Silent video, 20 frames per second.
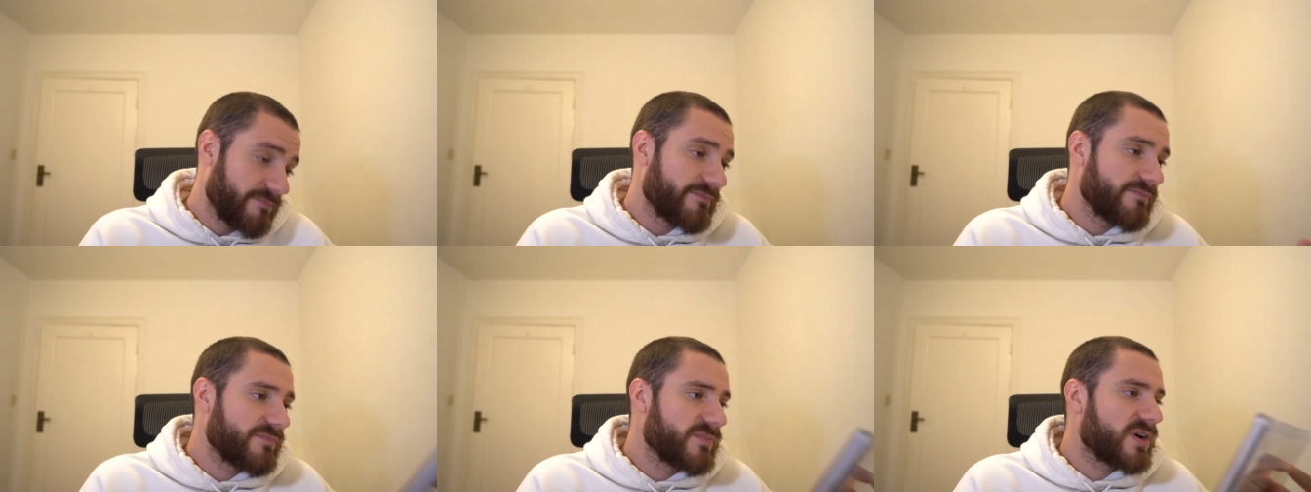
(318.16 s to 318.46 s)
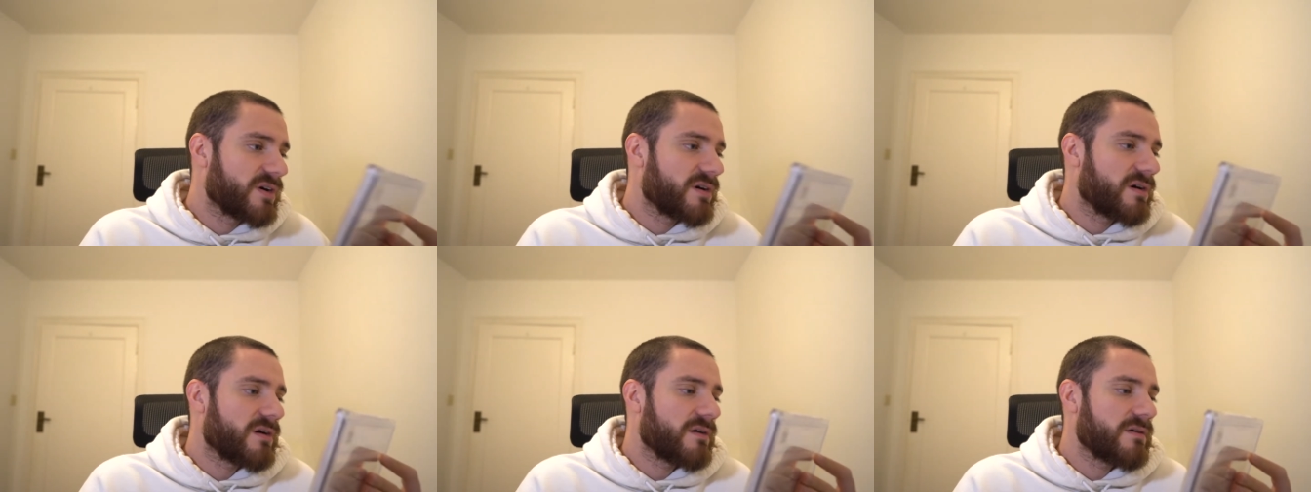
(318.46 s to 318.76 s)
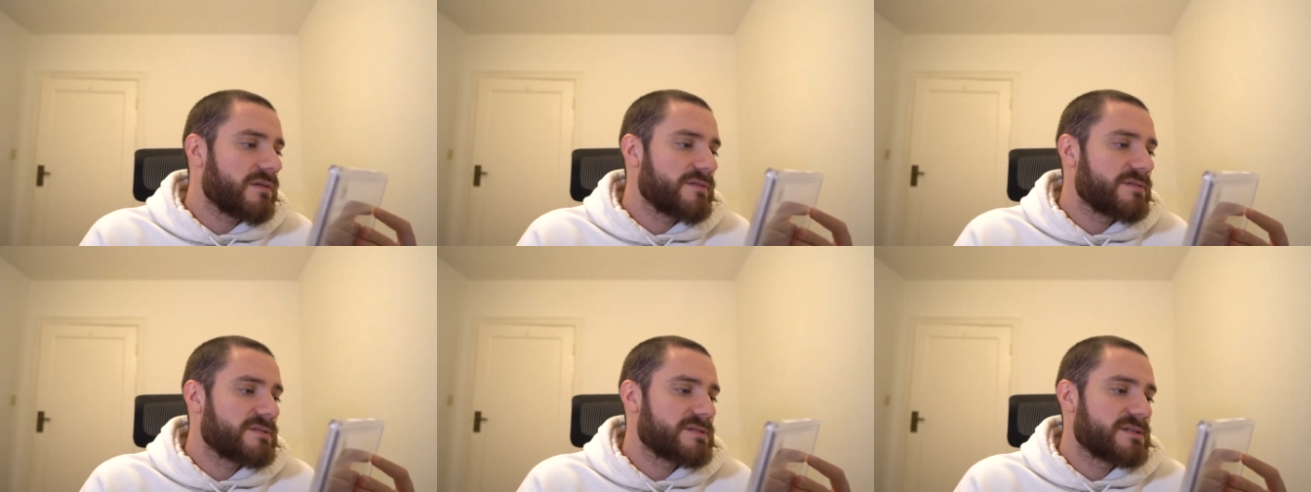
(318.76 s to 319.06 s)
the
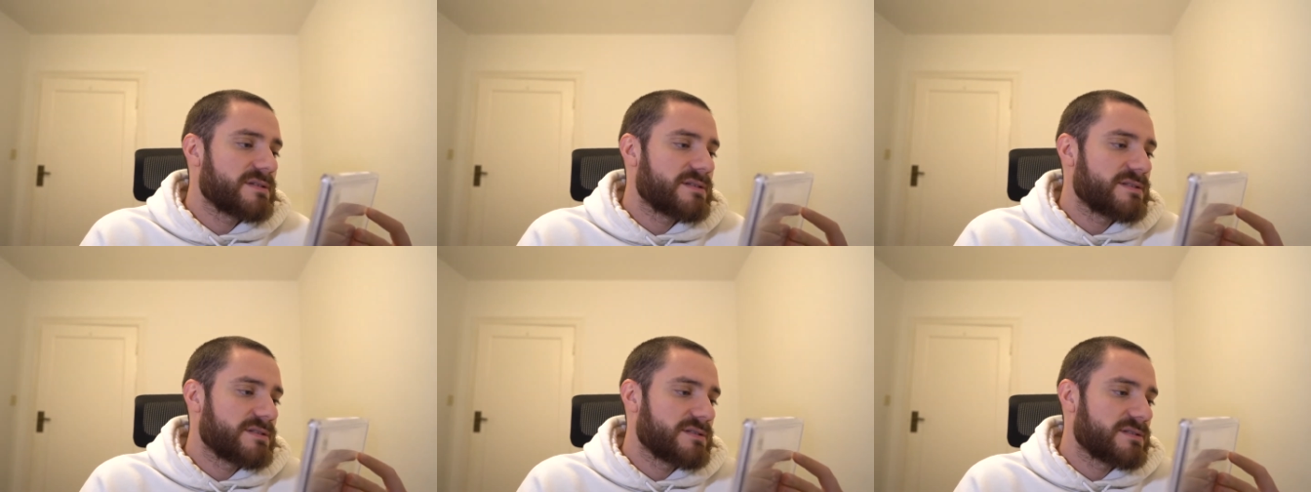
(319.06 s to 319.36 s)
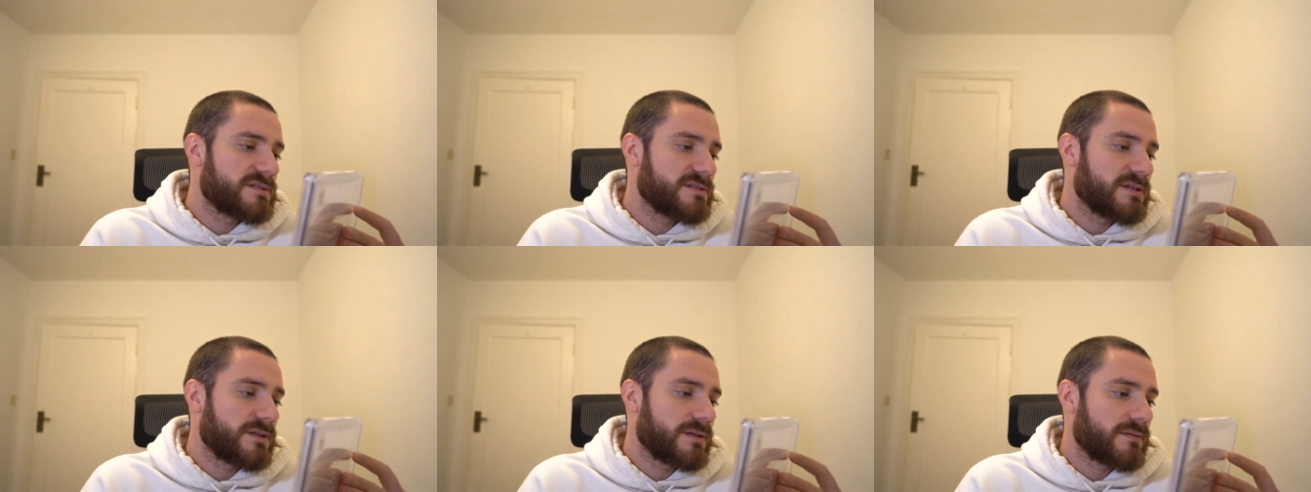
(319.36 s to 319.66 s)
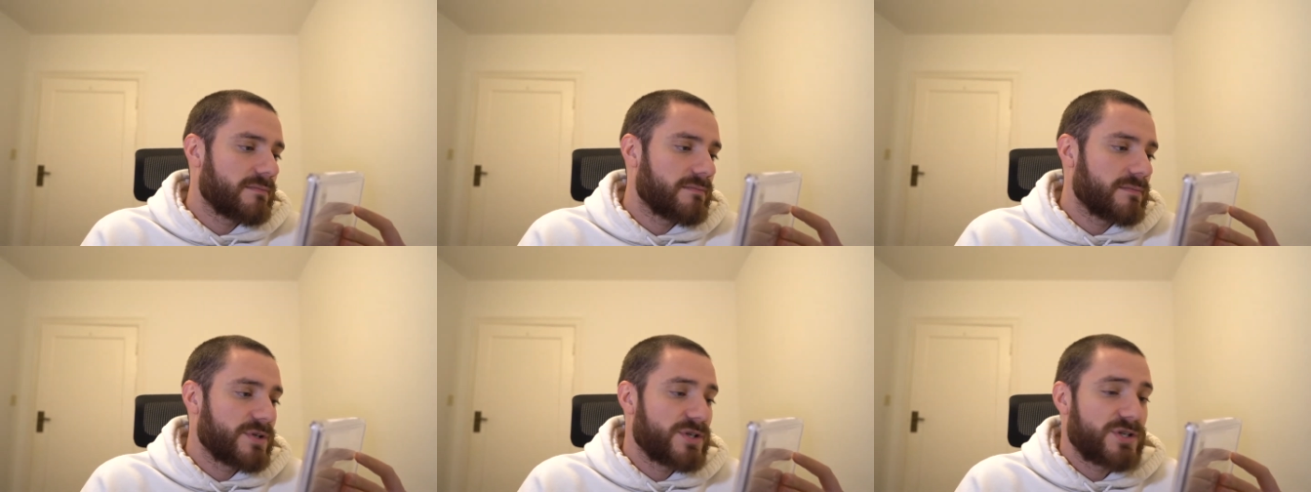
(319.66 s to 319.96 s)
corners are just not
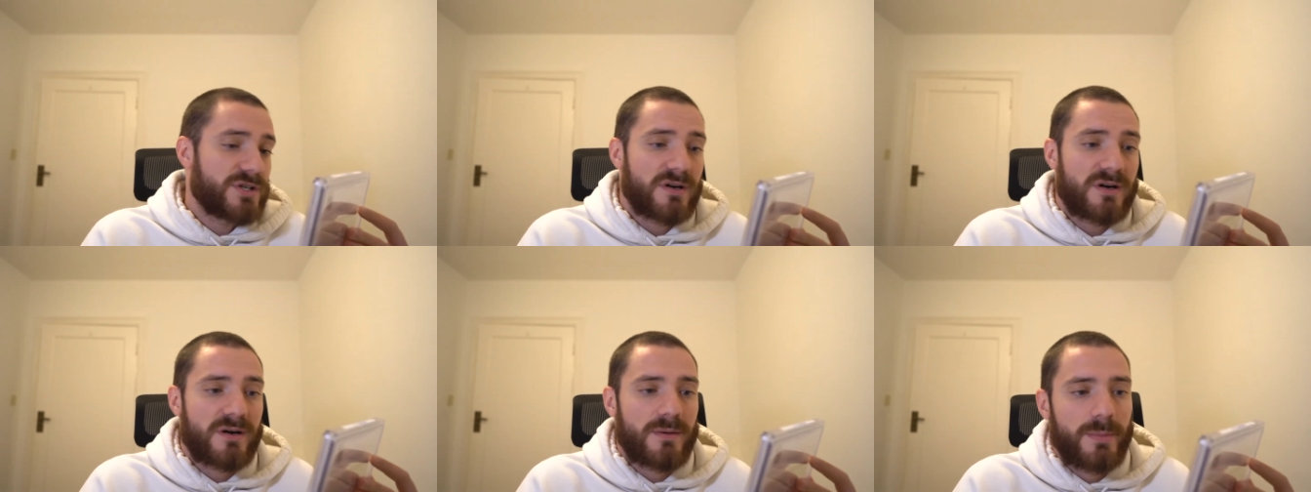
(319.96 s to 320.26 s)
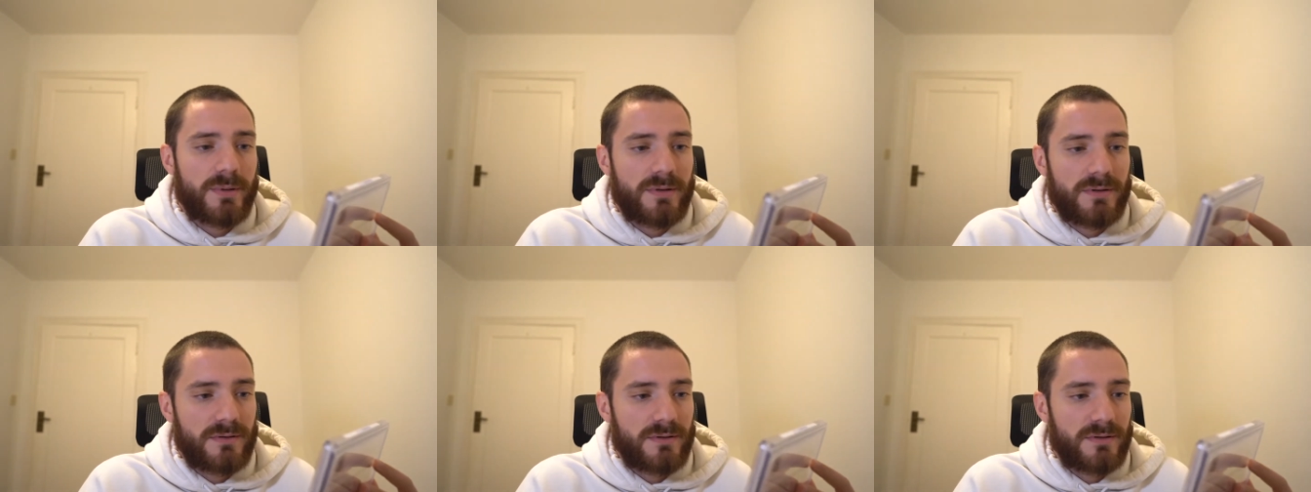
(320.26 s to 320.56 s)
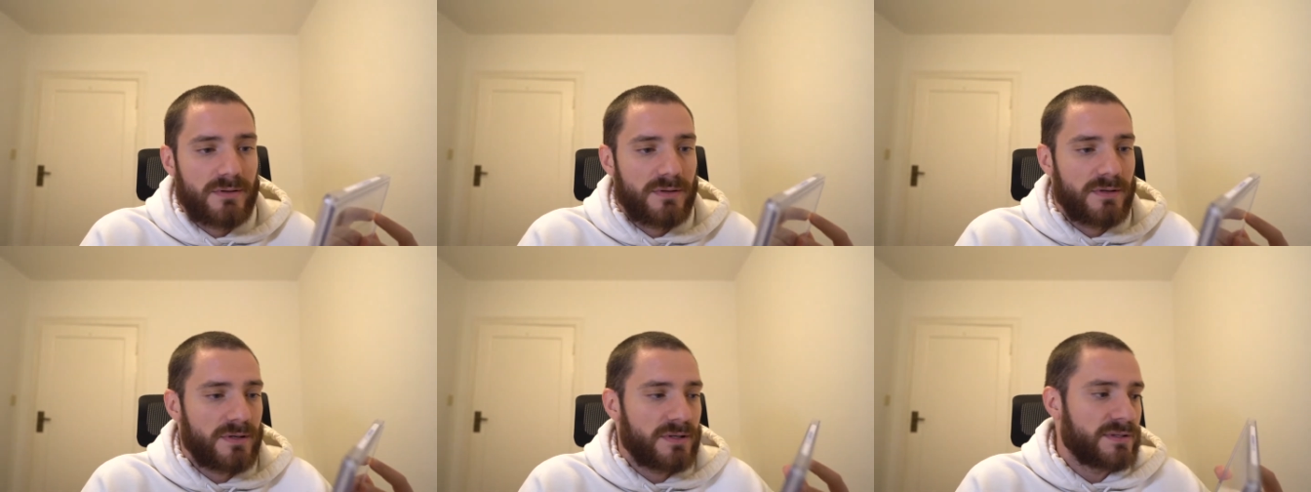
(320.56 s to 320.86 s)
sharp
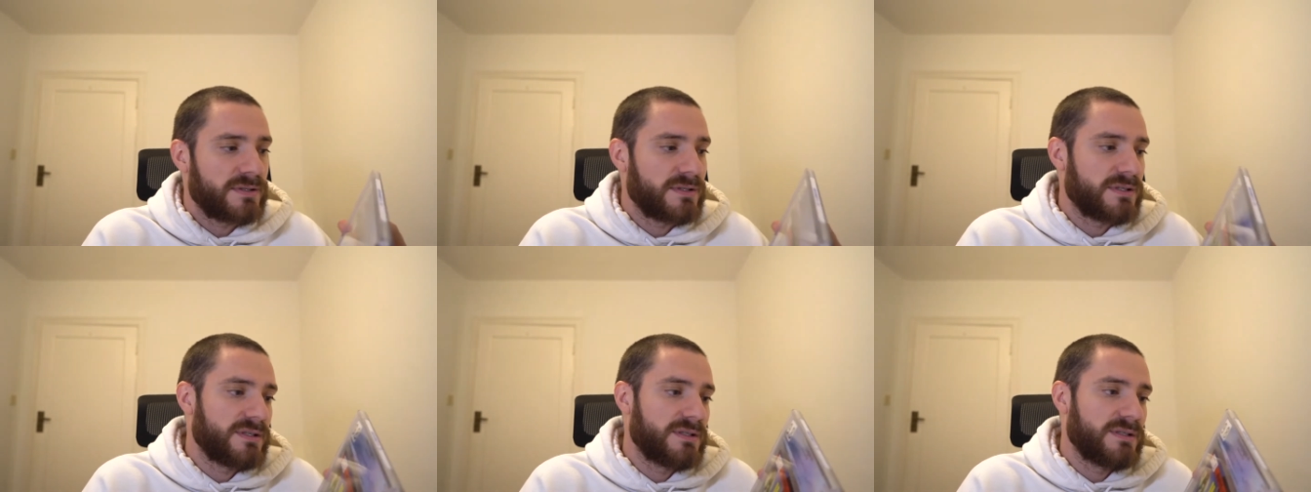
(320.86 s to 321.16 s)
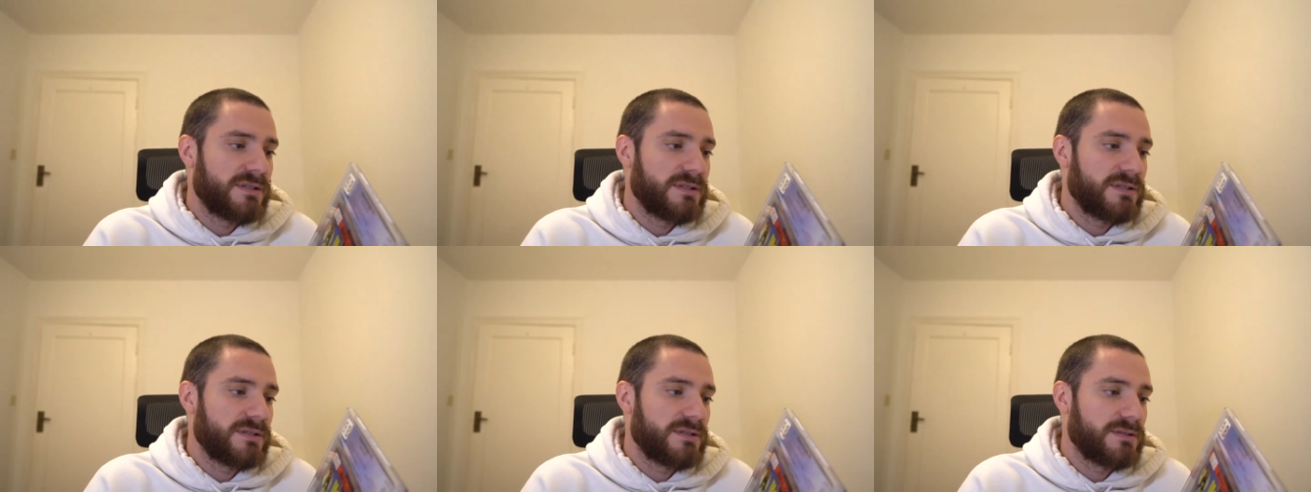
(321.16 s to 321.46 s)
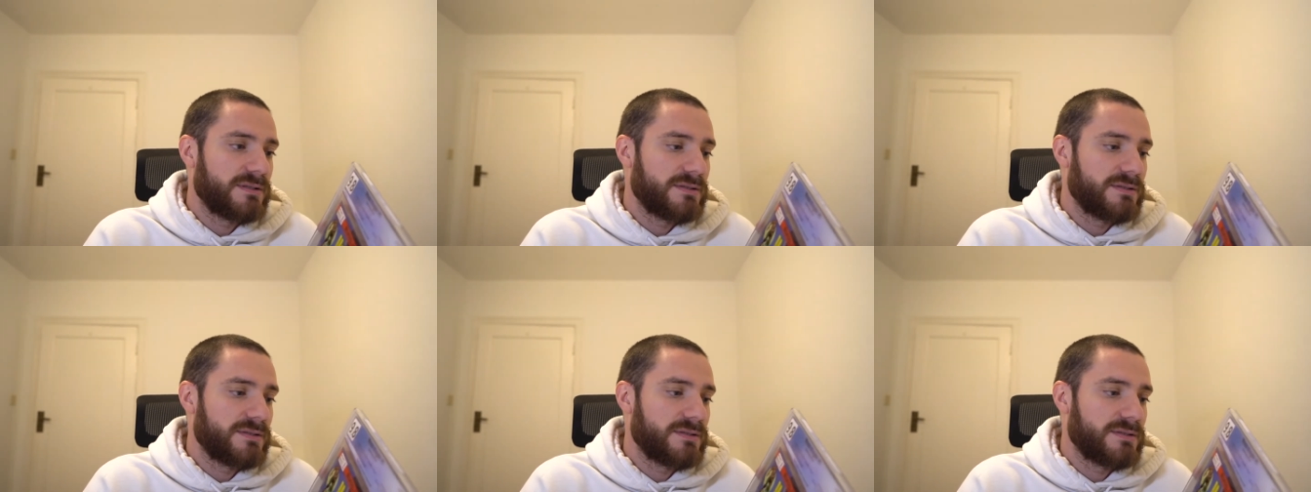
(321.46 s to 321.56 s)
on the